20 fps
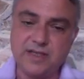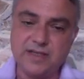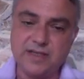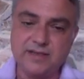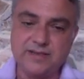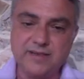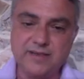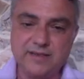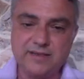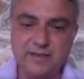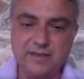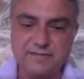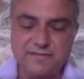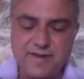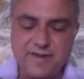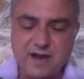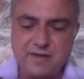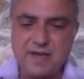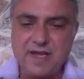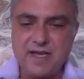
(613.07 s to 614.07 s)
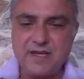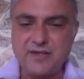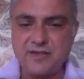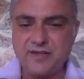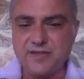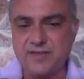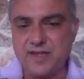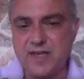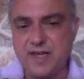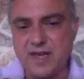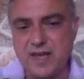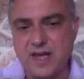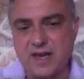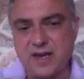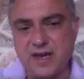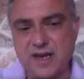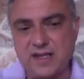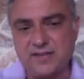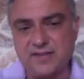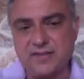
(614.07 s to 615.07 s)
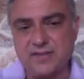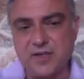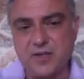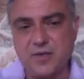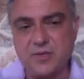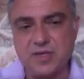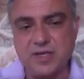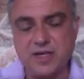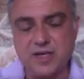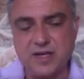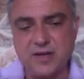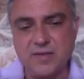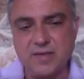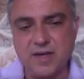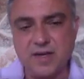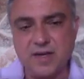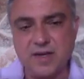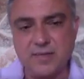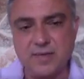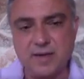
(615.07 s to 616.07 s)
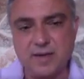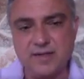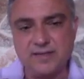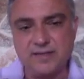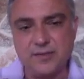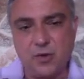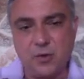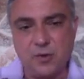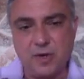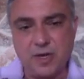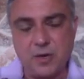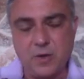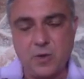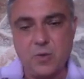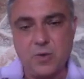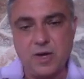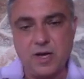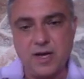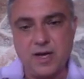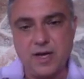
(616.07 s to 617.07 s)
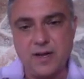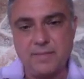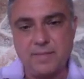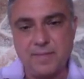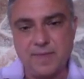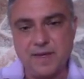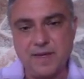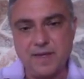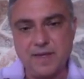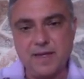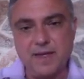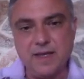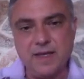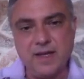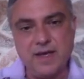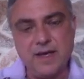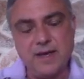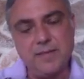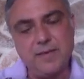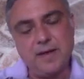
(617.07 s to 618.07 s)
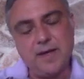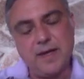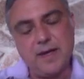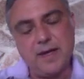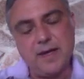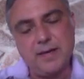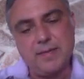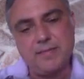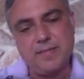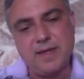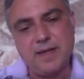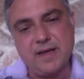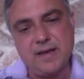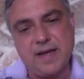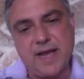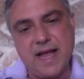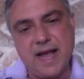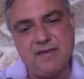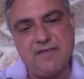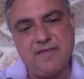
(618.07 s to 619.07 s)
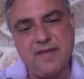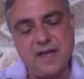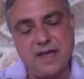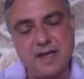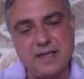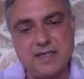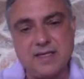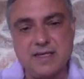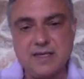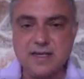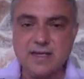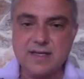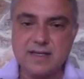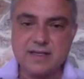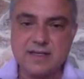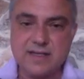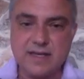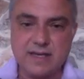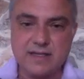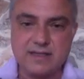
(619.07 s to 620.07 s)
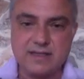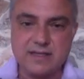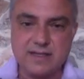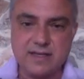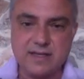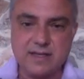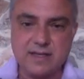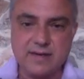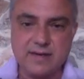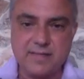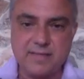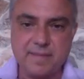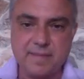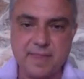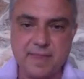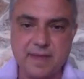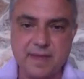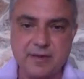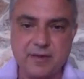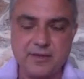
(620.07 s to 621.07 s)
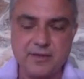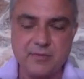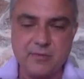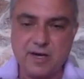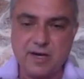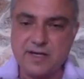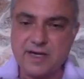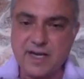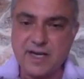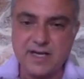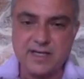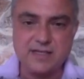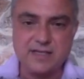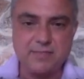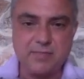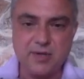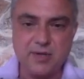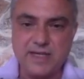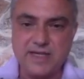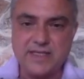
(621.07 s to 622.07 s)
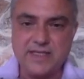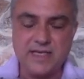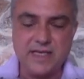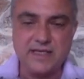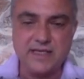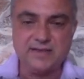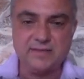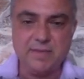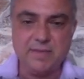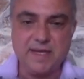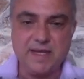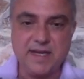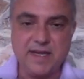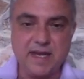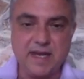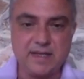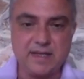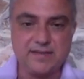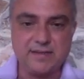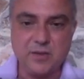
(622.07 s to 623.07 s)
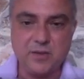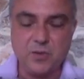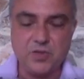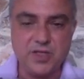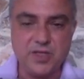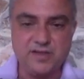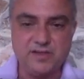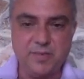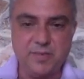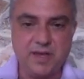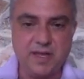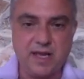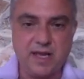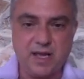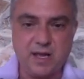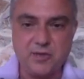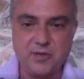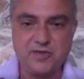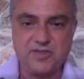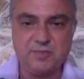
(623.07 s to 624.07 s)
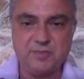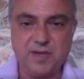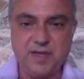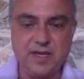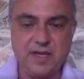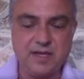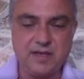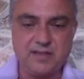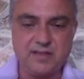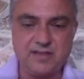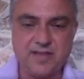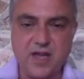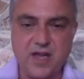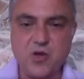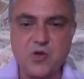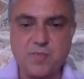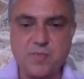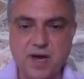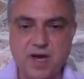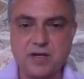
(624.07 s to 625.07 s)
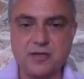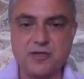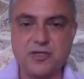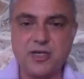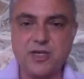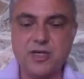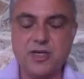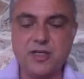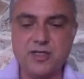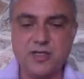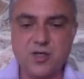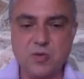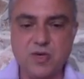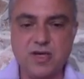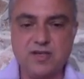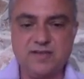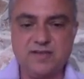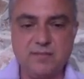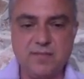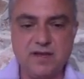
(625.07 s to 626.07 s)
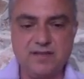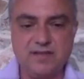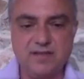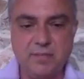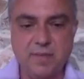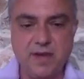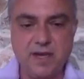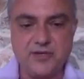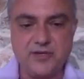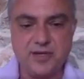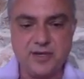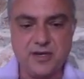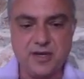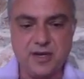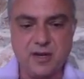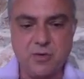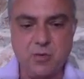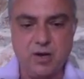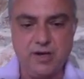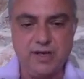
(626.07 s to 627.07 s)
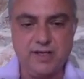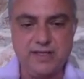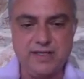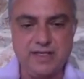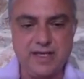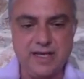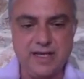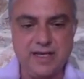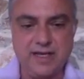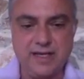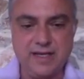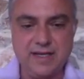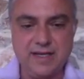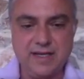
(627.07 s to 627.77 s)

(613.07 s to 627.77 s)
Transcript: So it's a very interesting and less known uh, uh, historical um, uh, uh caveat that um, on the one hand, politically speaking and socially speaking and culturally speaking, there's so much towards emancipation and equality.